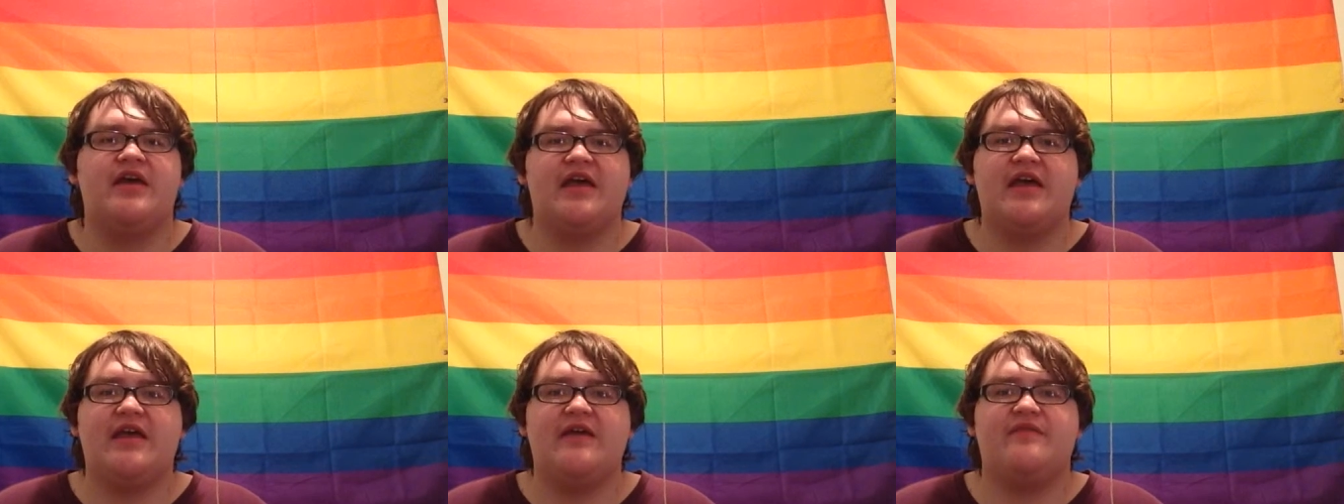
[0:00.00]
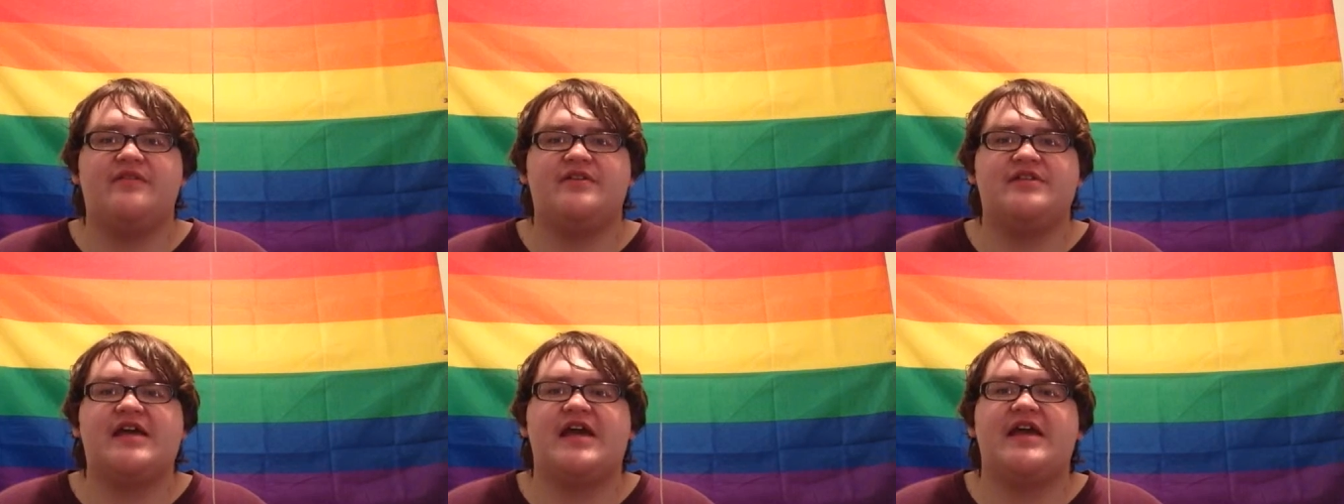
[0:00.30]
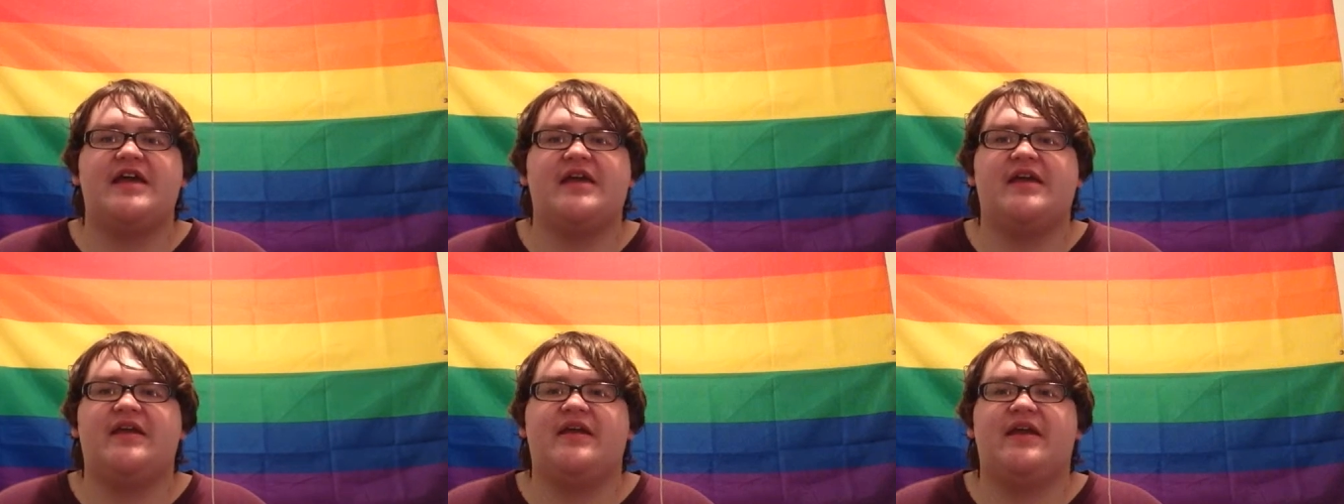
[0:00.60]
Even
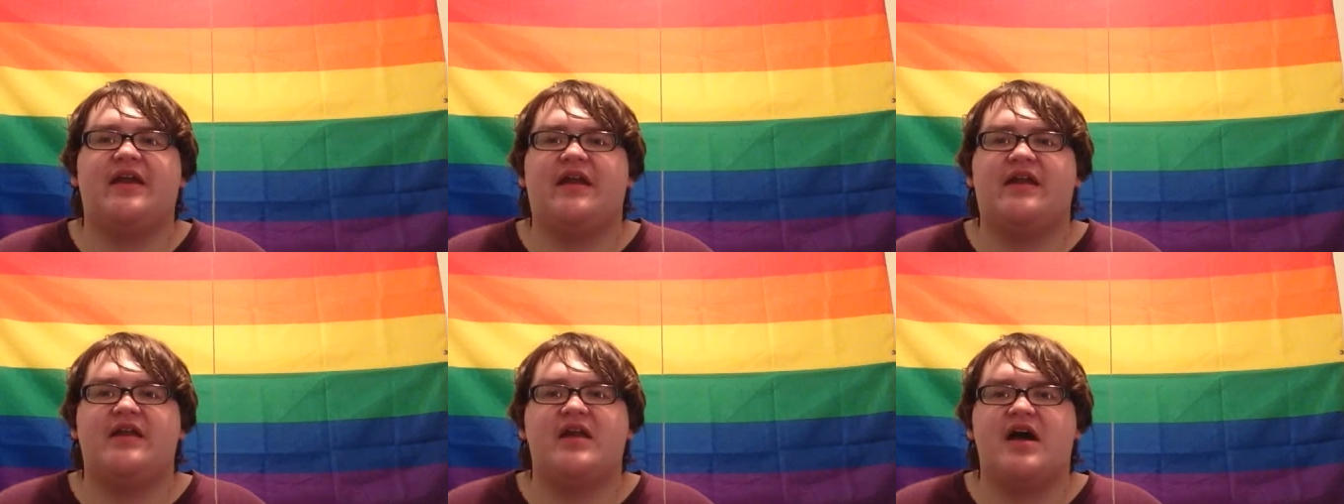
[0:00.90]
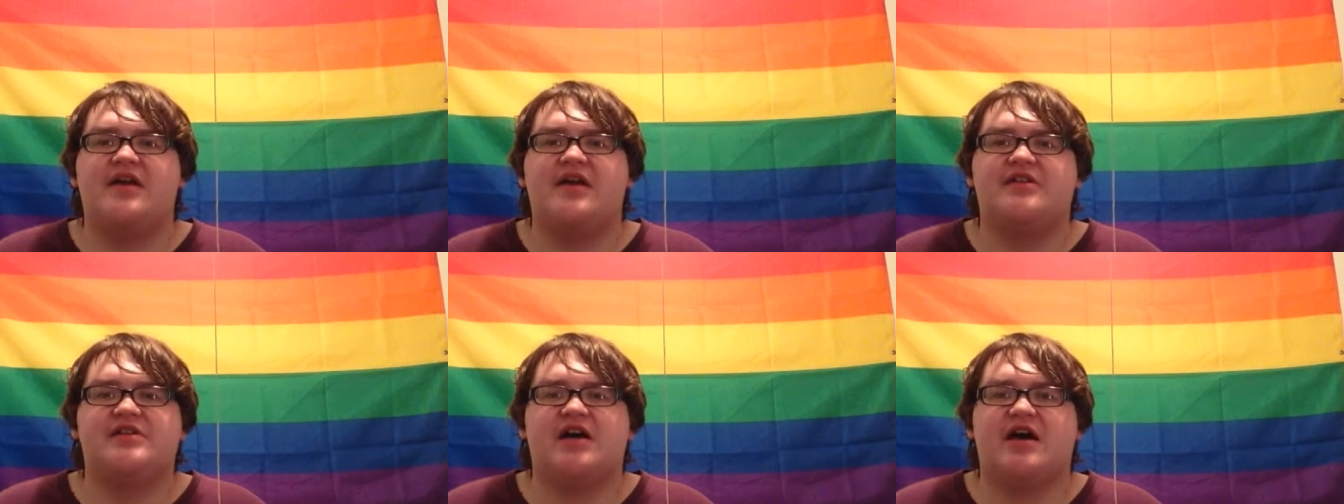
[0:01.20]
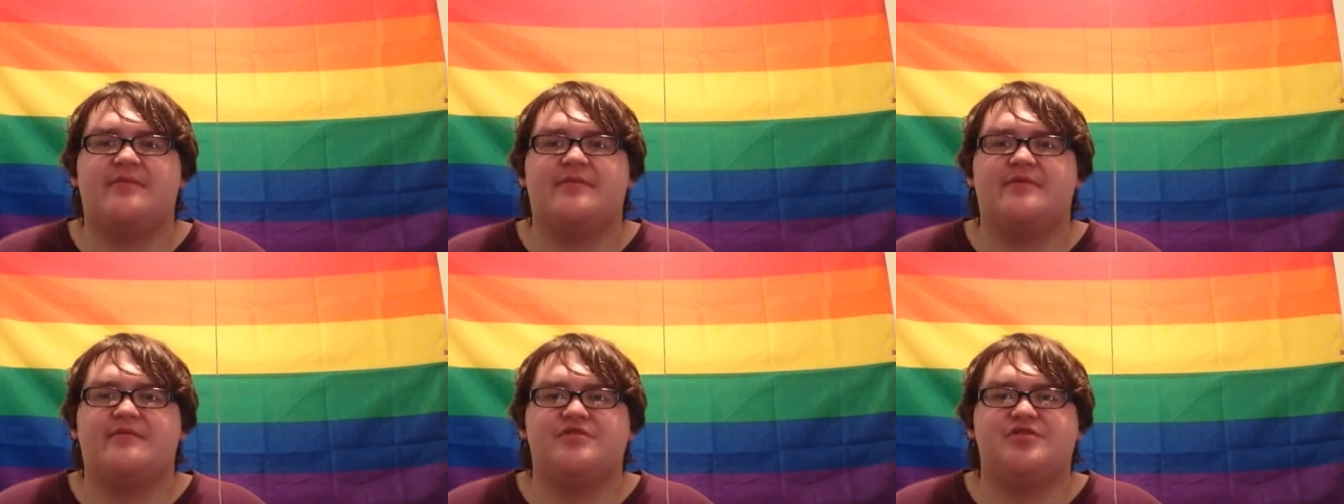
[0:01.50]
taking it at
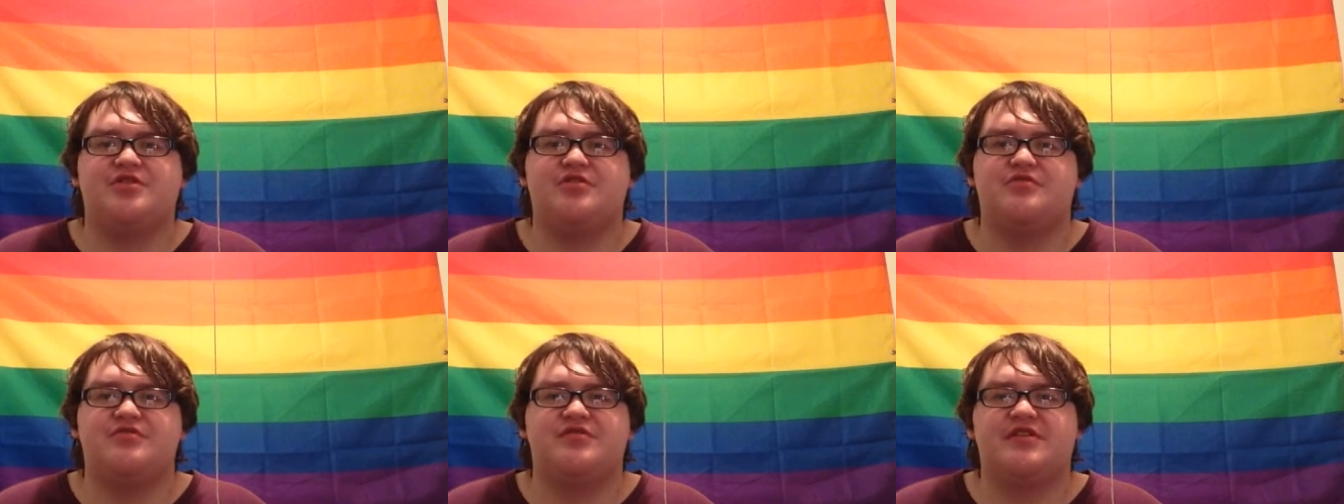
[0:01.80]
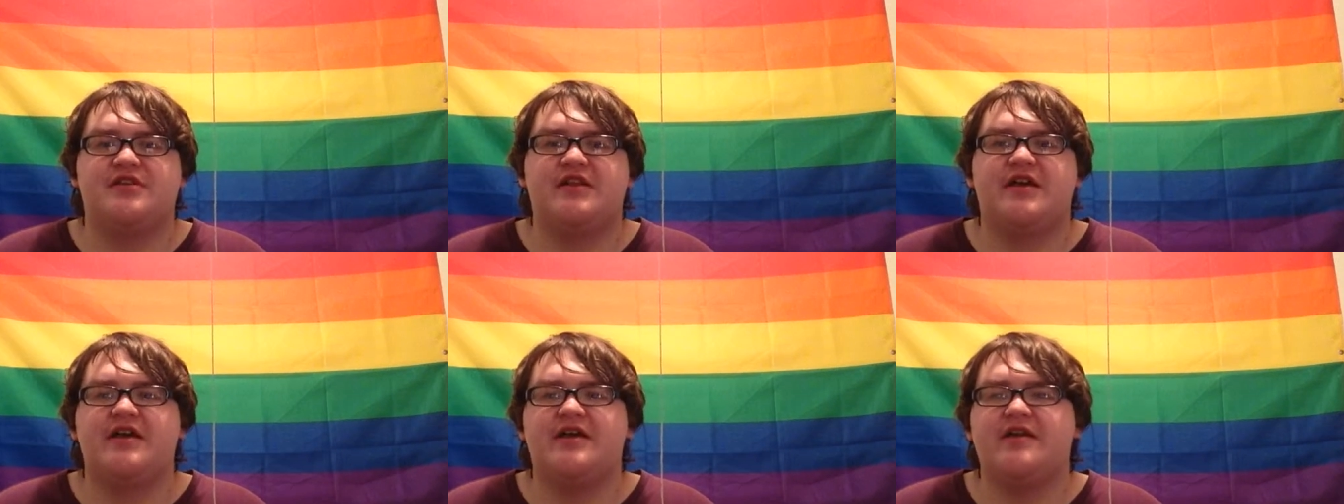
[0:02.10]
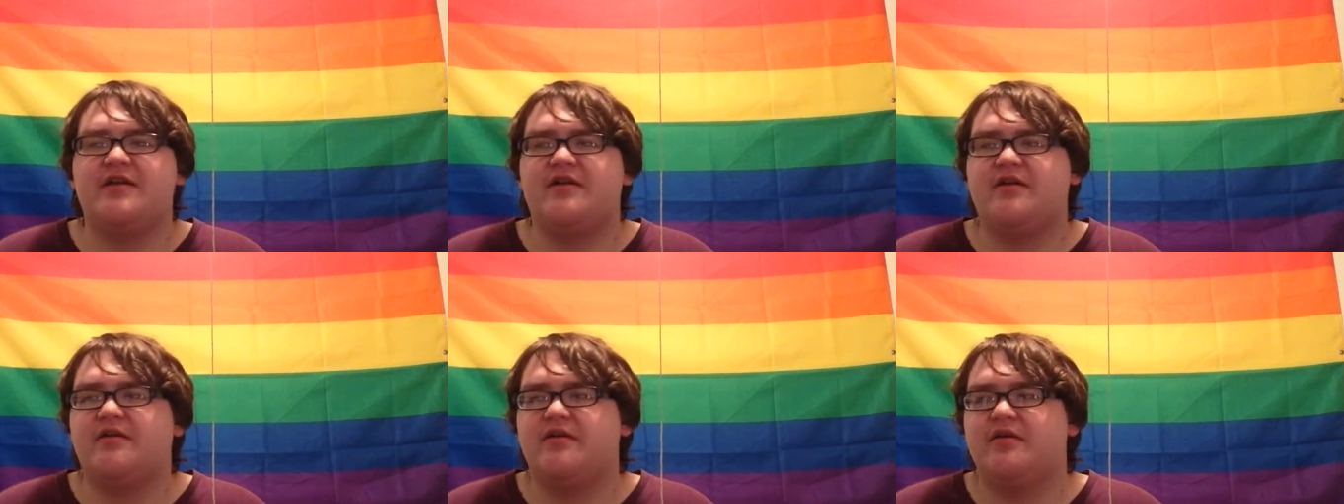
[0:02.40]
nighttime, it was too
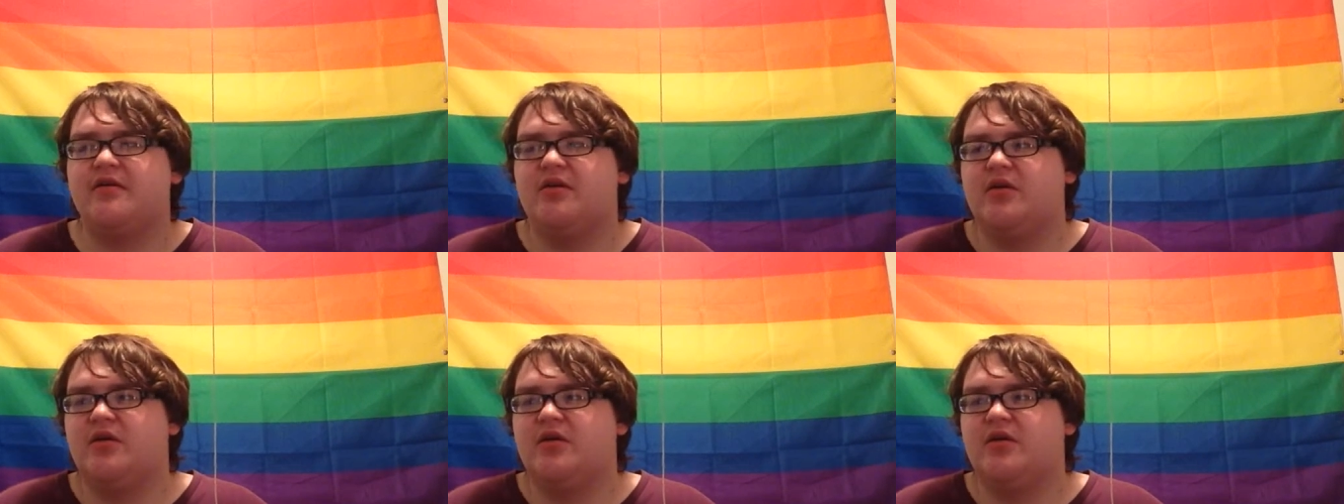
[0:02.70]
sedating.